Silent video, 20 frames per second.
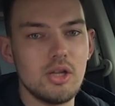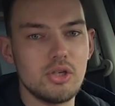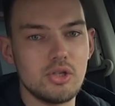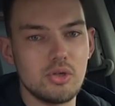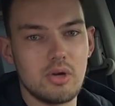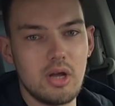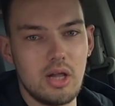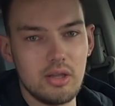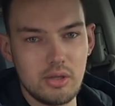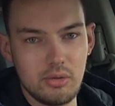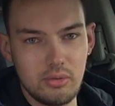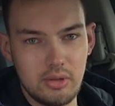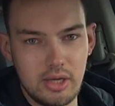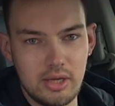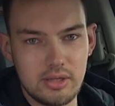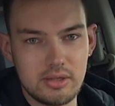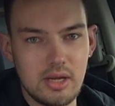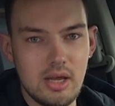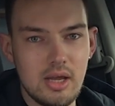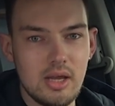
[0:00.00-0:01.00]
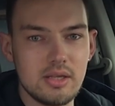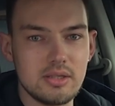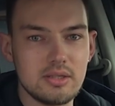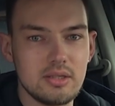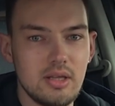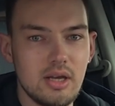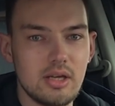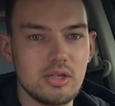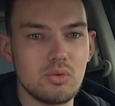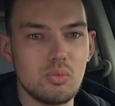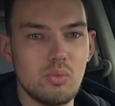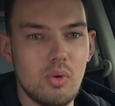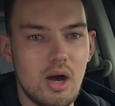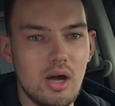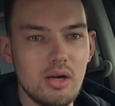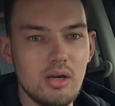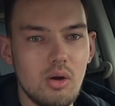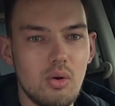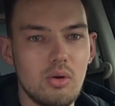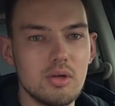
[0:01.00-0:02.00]
To calculate, select
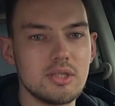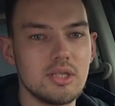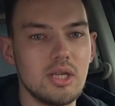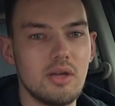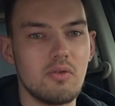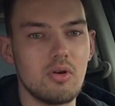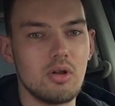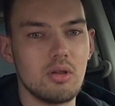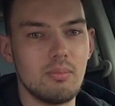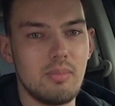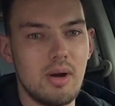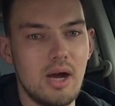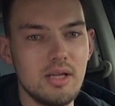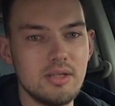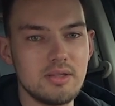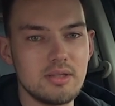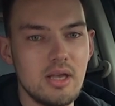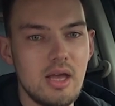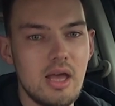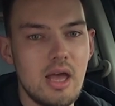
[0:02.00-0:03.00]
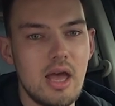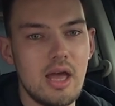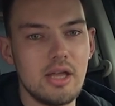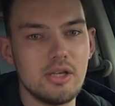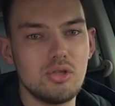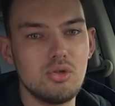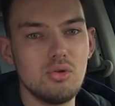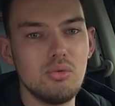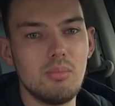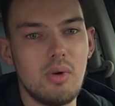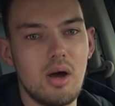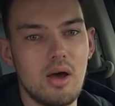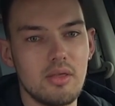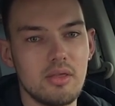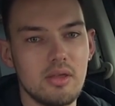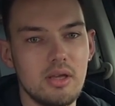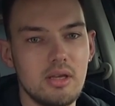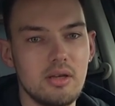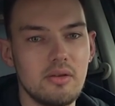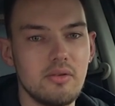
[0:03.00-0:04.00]
one or several bytes and do
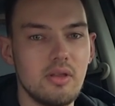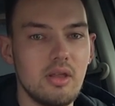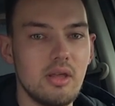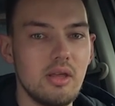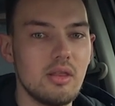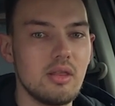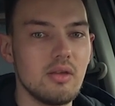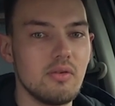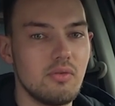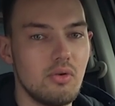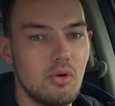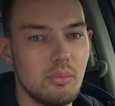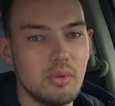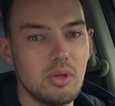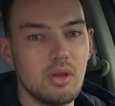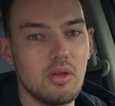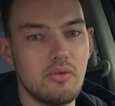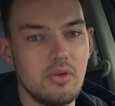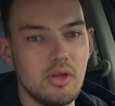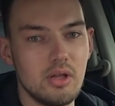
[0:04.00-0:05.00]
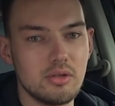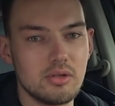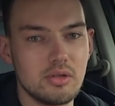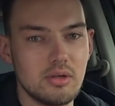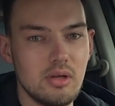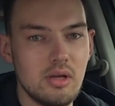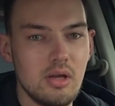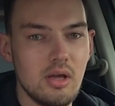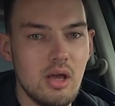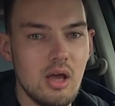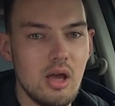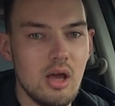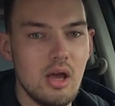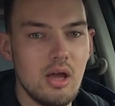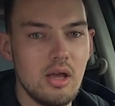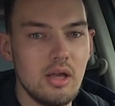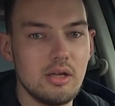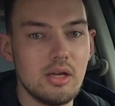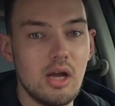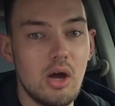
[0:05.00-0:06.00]
math in the, in the formula field.
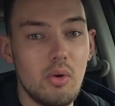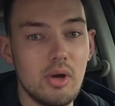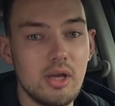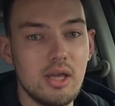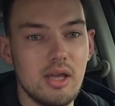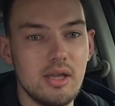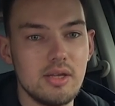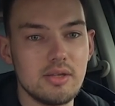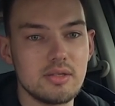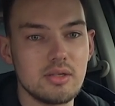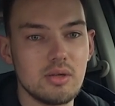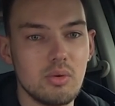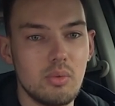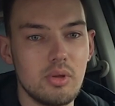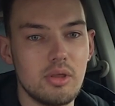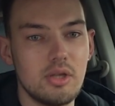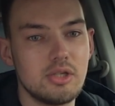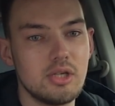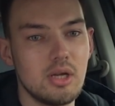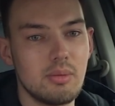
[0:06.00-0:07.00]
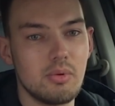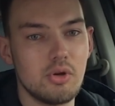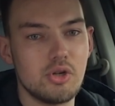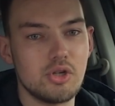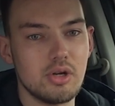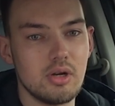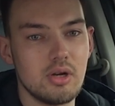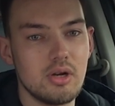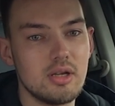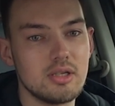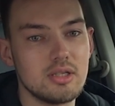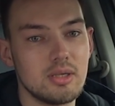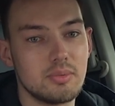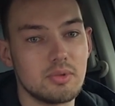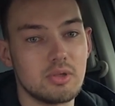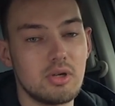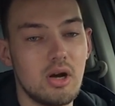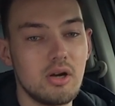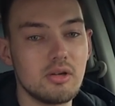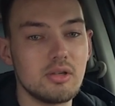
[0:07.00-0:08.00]
In our case, with the temperature,
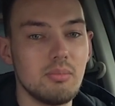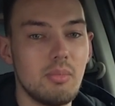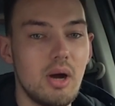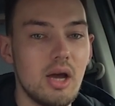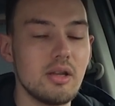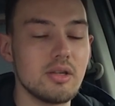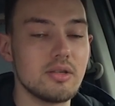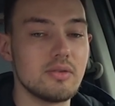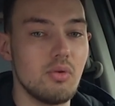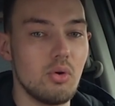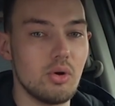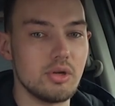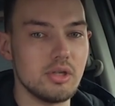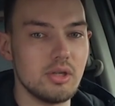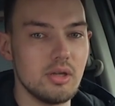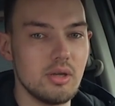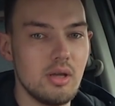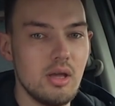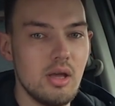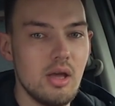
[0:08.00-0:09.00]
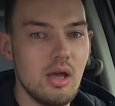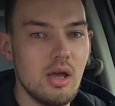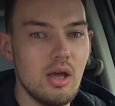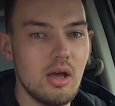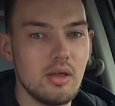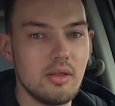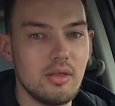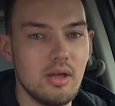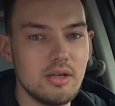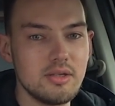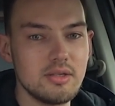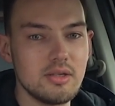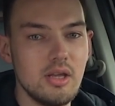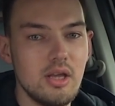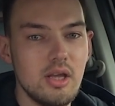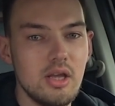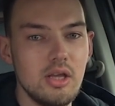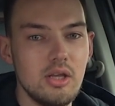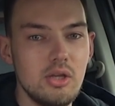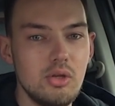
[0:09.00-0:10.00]
subtract minus 40. Thus,
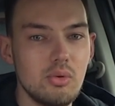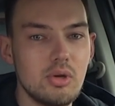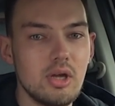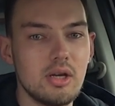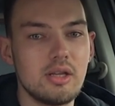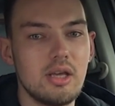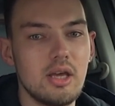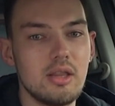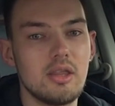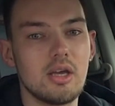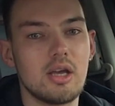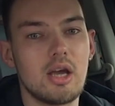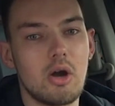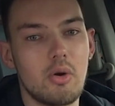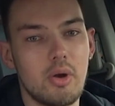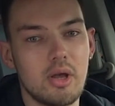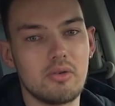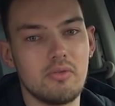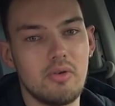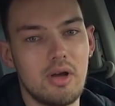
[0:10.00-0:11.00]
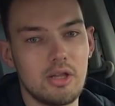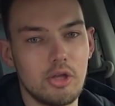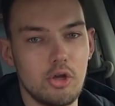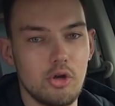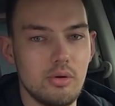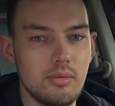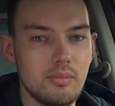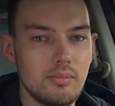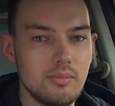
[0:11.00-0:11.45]
you can get the correct value.